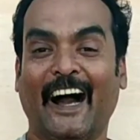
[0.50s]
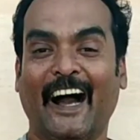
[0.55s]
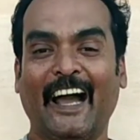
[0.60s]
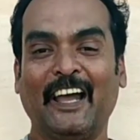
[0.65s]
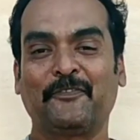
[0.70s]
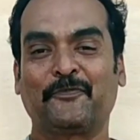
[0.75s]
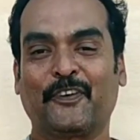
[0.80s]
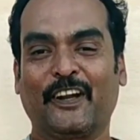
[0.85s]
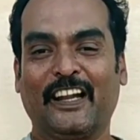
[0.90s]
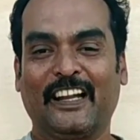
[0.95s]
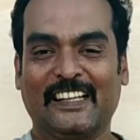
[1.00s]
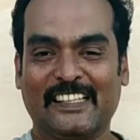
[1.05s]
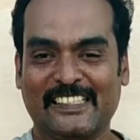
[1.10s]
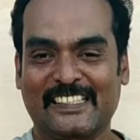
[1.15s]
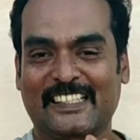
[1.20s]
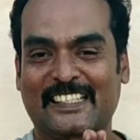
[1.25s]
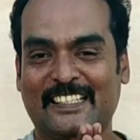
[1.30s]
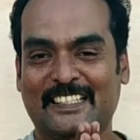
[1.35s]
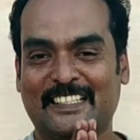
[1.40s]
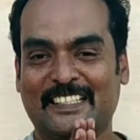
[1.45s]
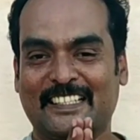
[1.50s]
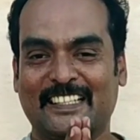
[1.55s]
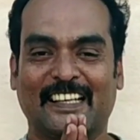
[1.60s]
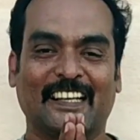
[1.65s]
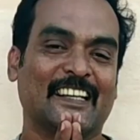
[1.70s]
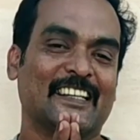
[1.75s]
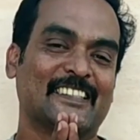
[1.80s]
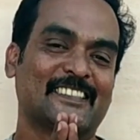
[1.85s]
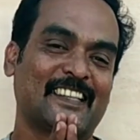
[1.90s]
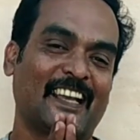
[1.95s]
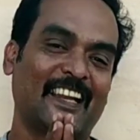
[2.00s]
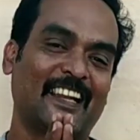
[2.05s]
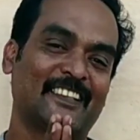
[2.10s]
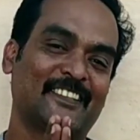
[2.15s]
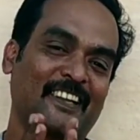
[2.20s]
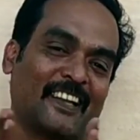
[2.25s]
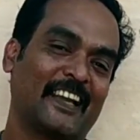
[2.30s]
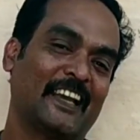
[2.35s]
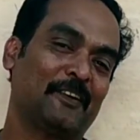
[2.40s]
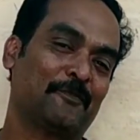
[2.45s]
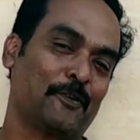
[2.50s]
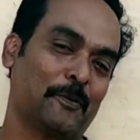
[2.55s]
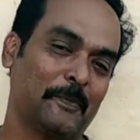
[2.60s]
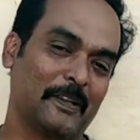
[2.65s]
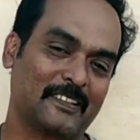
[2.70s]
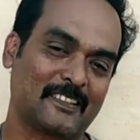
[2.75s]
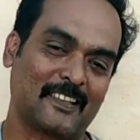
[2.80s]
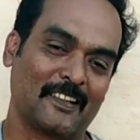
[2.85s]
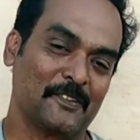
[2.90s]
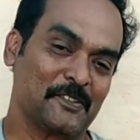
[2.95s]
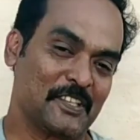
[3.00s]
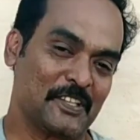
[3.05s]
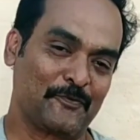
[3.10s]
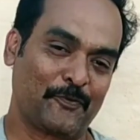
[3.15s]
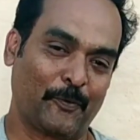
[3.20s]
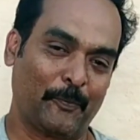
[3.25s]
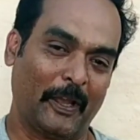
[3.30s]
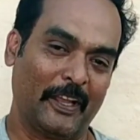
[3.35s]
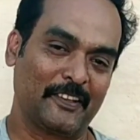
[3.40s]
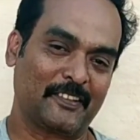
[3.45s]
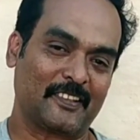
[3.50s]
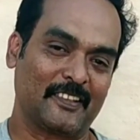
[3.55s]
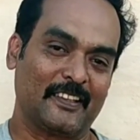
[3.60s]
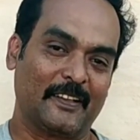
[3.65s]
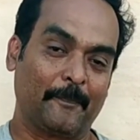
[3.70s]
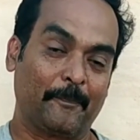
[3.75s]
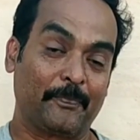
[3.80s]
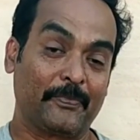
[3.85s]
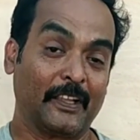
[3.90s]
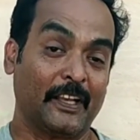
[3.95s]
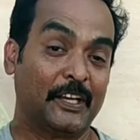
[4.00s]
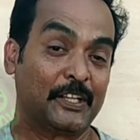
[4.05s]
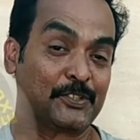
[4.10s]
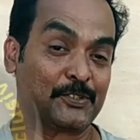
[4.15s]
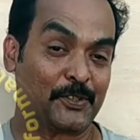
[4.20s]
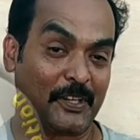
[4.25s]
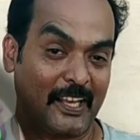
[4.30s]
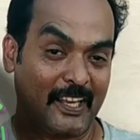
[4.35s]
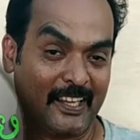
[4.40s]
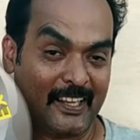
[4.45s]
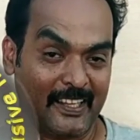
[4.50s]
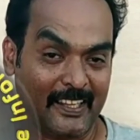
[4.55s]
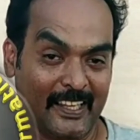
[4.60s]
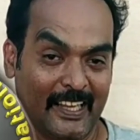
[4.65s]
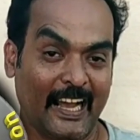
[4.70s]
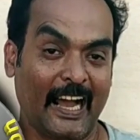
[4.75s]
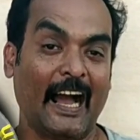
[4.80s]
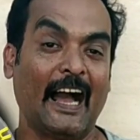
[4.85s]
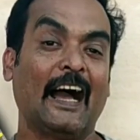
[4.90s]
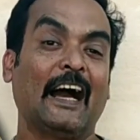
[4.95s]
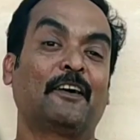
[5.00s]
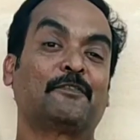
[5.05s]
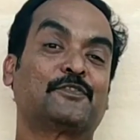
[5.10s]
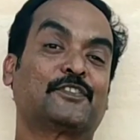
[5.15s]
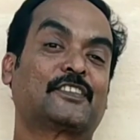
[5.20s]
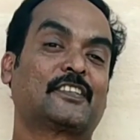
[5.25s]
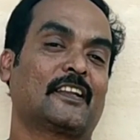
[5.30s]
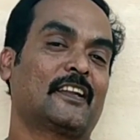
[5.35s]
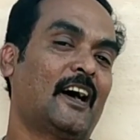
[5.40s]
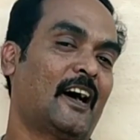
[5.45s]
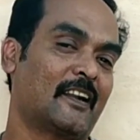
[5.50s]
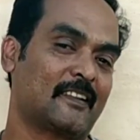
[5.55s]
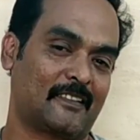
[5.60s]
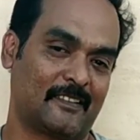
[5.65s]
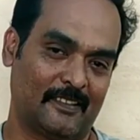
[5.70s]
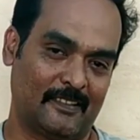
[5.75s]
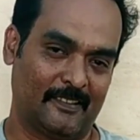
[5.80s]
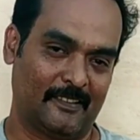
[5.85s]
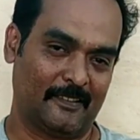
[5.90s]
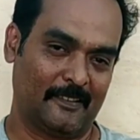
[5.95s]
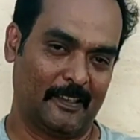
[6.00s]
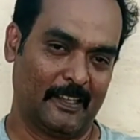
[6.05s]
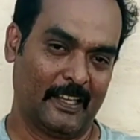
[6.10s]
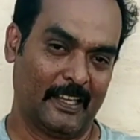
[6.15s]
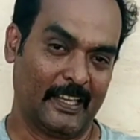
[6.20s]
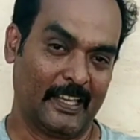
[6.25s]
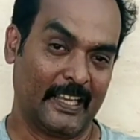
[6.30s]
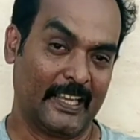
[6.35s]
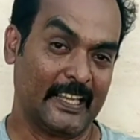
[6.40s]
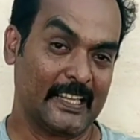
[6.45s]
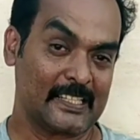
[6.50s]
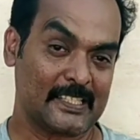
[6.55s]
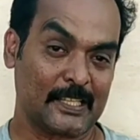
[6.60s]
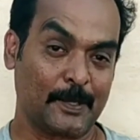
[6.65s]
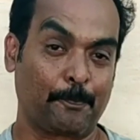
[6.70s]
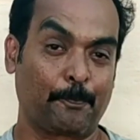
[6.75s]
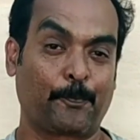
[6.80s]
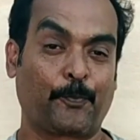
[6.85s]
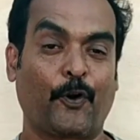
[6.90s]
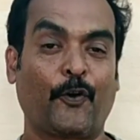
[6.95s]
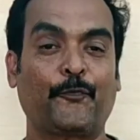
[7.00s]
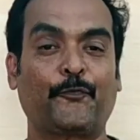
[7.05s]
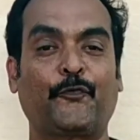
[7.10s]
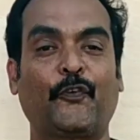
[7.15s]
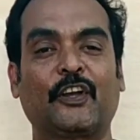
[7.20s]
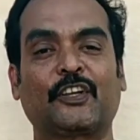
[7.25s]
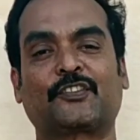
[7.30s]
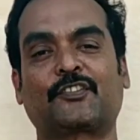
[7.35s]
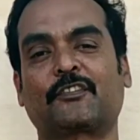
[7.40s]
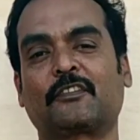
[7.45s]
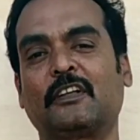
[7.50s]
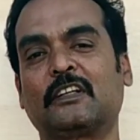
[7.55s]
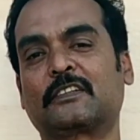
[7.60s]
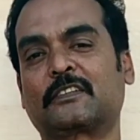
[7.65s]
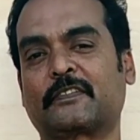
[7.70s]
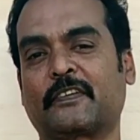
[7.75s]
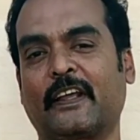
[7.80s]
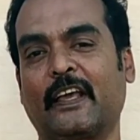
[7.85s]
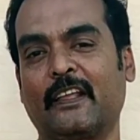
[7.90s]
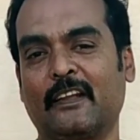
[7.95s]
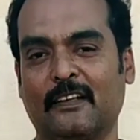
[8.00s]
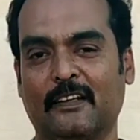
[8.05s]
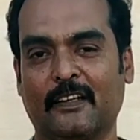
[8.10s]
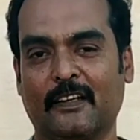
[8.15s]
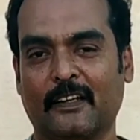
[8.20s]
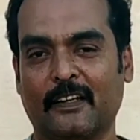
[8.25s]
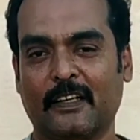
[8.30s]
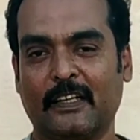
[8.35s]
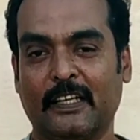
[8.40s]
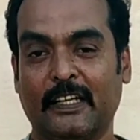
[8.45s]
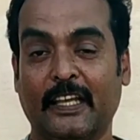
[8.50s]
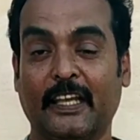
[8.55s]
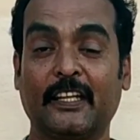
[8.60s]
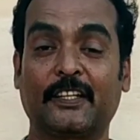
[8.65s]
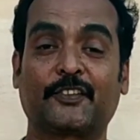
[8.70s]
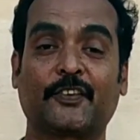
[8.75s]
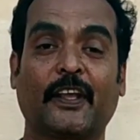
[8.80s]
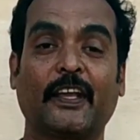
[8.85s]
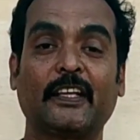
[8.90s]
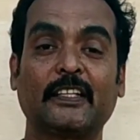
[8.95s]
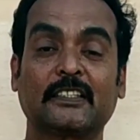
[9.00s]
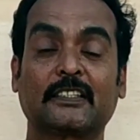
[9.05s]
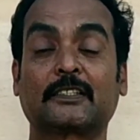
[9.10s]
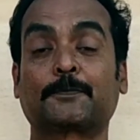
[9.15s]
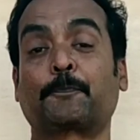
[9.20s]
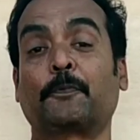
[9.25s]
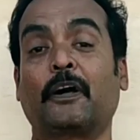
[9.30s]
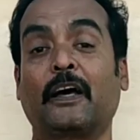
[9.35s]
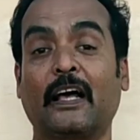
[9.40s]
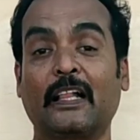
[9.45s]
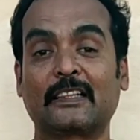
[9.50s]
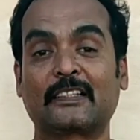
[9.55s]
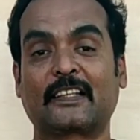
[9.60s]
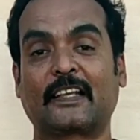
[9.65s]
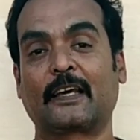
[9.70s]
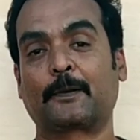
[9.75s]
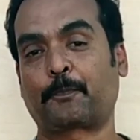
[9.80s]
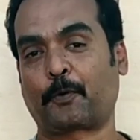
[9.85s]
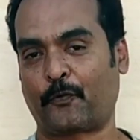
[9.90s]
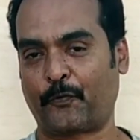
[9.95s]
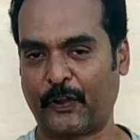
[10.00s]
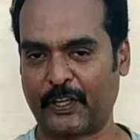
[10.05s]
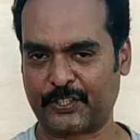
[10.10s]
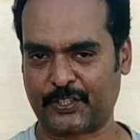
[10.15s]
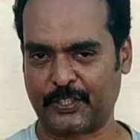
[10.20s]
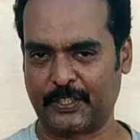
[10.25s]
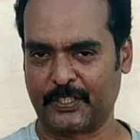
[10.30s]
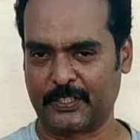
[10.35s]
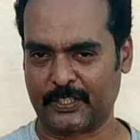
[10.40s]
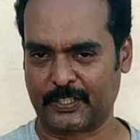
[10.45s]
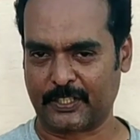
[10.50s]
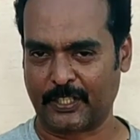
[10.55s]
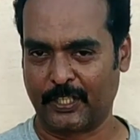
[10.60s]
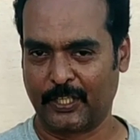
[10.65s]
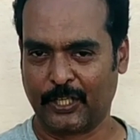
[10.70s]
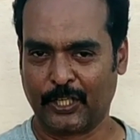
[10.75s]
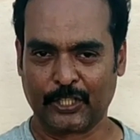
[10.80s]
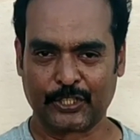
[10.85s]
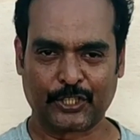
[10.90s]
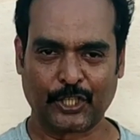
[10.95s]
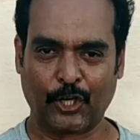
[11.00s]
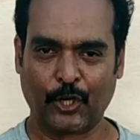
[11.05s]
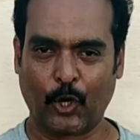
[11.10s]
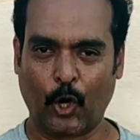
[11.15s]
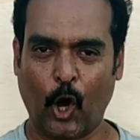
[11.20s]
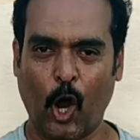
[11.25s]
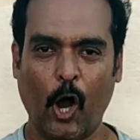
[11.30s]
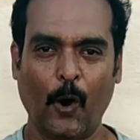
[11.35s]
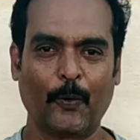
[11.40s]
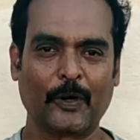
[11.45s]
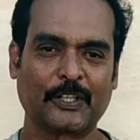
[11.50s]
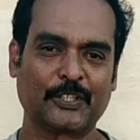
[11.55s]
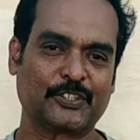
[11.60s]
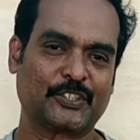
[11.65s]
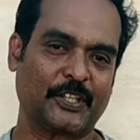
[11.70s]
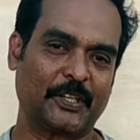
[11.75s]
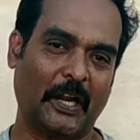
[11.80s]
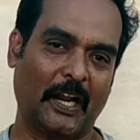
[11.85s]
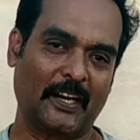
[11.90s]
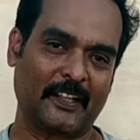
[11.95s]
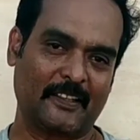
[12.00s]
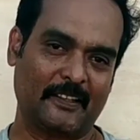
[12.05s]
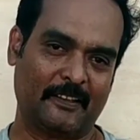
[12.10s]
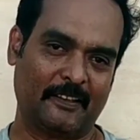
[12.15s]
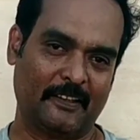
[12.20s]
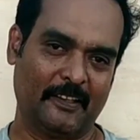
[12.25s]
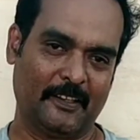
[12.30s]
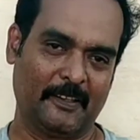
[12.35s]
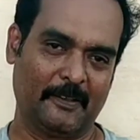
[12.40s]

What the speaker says: Hi friends, Shailesh again from Exclusive Information. Today I have Janardhan. He is a professional trainer. He trains healthcare professionals. So over to Janardhan.